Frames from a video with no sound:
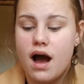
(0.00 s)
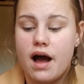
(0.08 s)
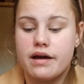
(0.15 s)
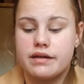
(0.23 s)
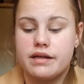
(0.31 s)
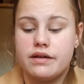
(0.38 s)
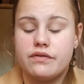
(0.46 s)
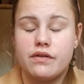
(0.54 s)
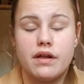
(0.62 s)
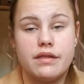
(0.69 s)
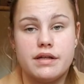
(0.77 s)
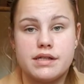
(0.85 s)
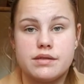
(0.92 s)
I give
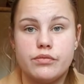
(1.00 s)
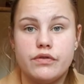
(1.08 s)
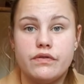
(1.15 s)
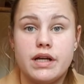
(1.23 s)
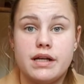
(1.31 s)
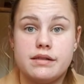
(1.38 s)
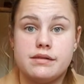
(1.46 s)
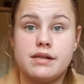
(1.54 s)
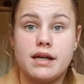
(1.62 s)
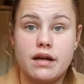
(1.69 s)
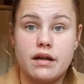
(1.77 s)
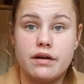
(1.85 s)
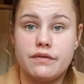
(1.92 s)
this movie a
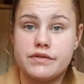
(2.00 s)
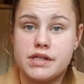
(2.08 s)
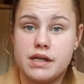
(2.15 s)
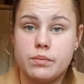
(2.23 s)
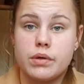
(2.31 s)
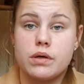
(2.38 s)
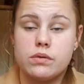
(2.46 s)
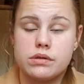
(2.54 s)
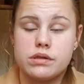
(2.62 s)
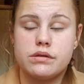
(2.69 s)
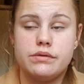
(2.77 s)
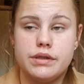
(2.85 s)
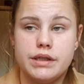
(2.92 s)
10 out of 10
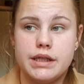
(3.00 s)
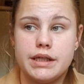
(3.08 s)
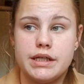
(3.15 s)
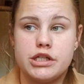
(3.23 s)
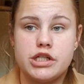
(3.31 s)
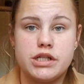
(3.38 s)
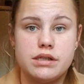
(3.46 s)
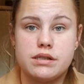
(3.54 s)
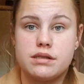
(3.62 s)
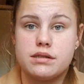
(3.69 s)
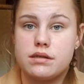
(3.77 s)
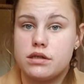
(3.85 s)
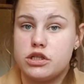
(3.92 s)
because really
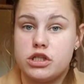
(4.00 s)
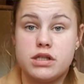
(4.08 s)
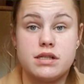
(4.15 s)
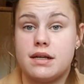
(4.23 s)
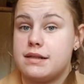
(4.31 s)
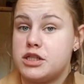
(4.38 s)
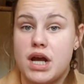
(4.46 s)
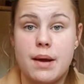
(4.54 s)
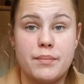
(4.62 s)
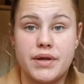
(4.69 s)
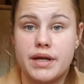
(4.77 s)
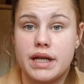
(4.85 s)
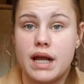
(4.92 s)
she's a
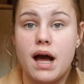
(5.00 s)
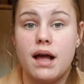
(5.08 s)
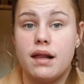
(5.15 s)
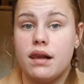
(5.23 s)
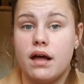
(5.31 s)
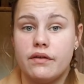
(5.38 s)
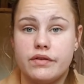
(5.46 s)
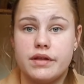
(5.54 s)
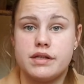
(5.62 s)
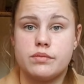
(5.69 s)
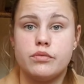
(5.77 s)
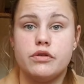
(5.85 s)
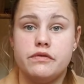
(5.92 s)
champion. I love
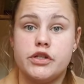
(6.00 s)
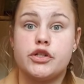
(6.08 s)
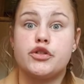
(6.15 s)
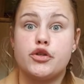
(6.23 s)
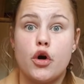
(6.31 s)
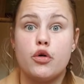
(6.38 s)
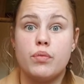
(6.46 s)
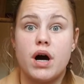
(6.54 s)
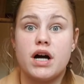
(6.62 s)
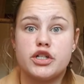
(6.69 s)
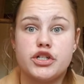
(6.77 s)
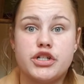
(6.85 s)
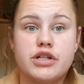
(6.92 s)
this movie so
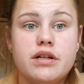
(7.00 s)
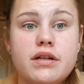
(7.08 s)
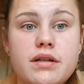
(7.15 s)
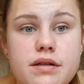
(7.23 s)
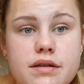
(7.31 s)
much.